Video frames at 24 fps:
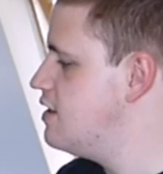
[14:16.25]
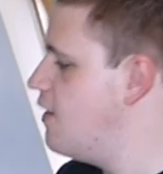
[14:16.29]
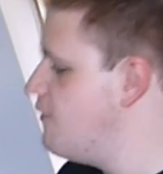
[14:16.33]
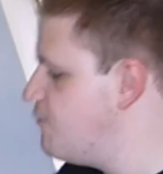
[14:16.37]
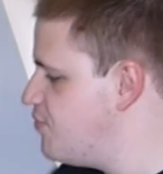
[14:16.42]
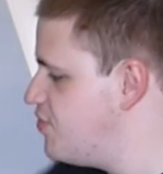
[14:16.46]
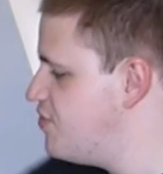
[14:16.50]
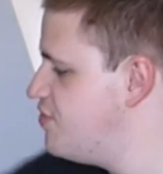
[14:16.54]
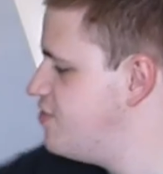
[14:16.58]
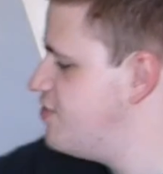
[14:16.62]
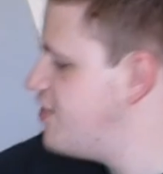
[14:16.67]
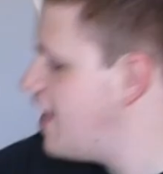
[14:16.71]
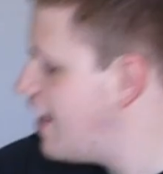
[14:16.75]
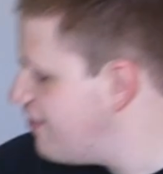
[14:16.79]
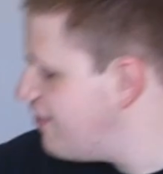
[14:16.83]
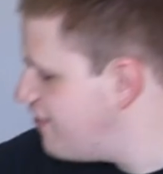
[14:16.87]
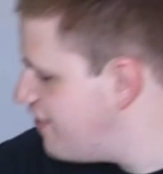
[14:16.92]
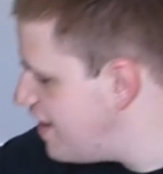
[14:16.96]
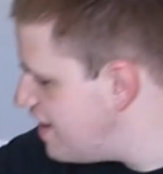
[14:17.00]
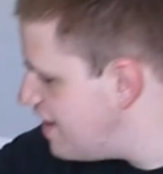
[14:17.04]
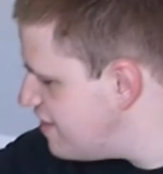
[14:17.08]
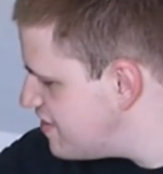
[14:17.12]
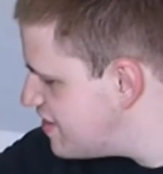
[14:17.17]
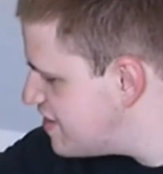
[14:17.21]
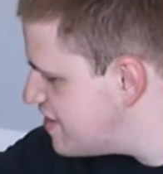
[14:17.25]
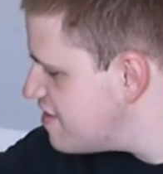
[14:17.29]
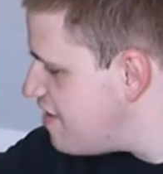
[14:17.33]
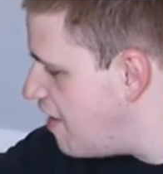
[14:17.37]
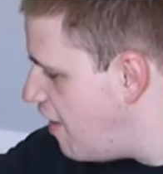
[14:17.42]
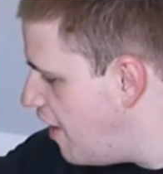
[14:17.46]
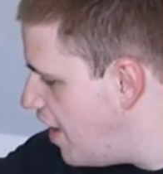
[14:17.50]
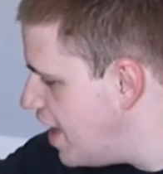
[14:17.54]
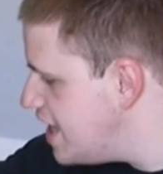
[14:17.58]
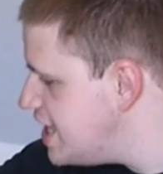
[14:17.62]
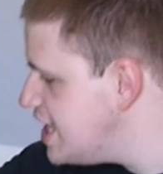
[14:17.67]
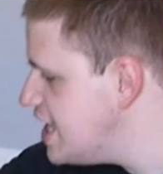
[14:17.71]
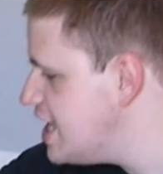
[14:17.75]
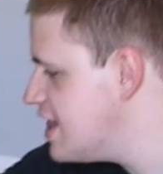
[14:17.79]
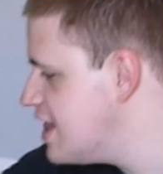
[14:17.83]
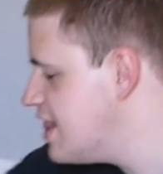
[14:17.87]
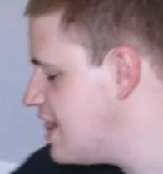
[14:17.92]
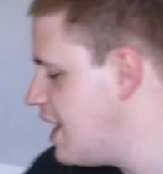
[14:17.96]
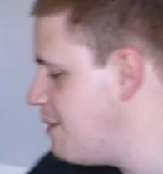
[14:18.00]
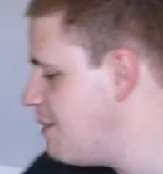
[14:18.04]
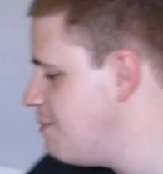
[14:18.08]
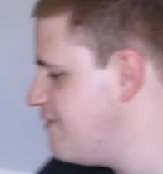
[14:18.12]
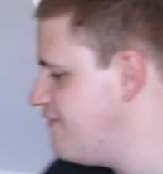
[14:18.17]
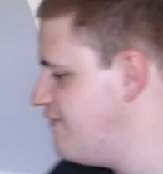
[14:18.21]
of that this tiny
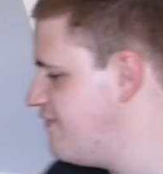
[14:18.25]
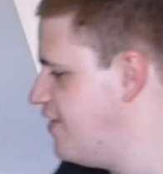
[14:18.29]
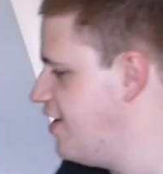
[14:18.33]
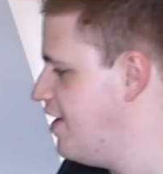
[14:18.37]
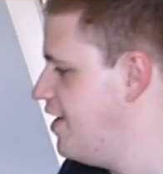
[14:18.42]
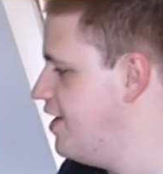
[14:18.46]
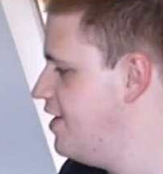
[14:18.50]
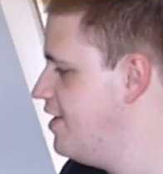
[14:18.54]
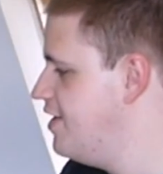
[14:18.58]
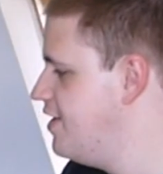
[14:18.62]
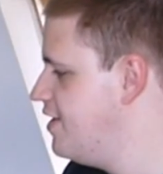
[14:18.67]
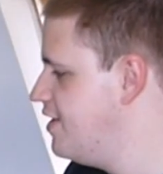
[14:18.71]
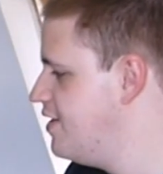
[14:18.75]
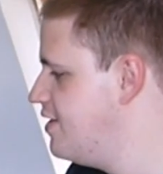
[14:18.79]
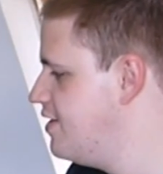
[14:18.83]
little amplifier